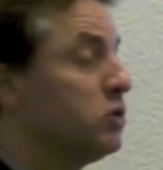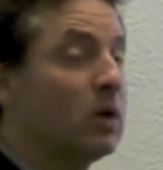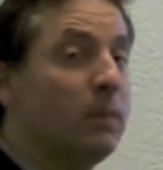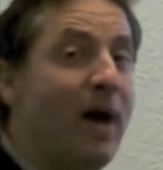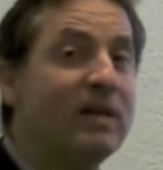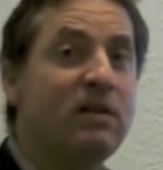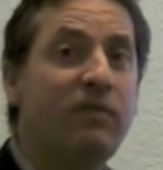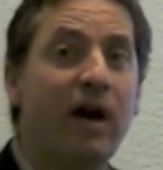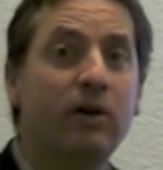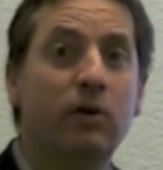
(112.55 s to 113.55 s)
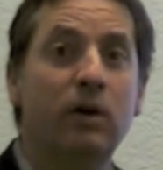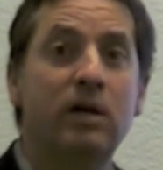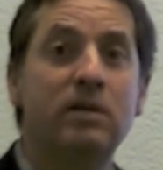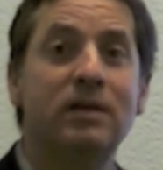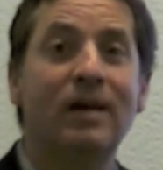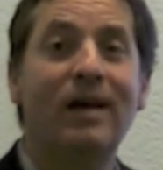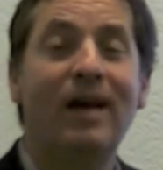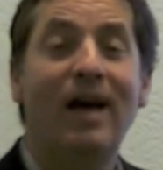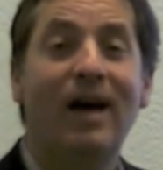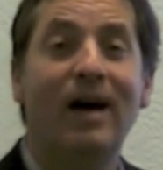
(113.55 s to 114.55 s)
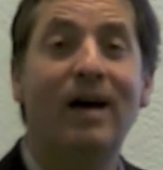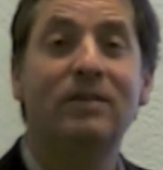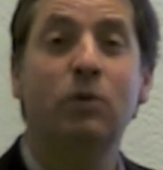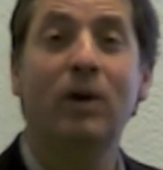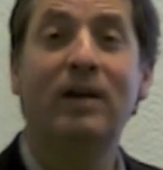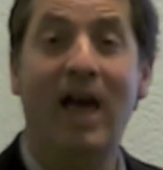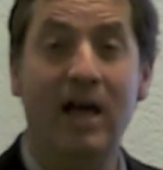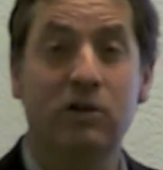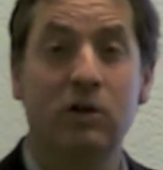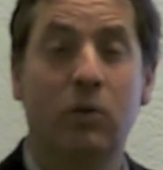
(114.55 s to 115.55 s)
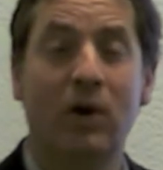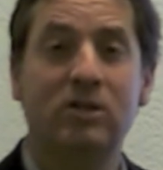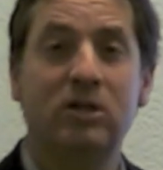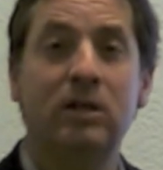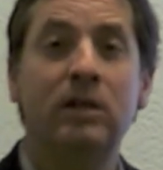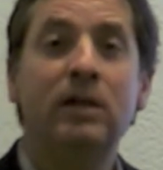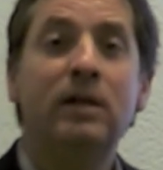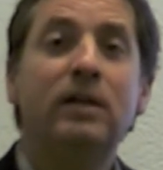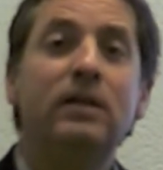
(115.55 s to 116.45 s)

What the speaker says: So capacity factor is a way to answer the question,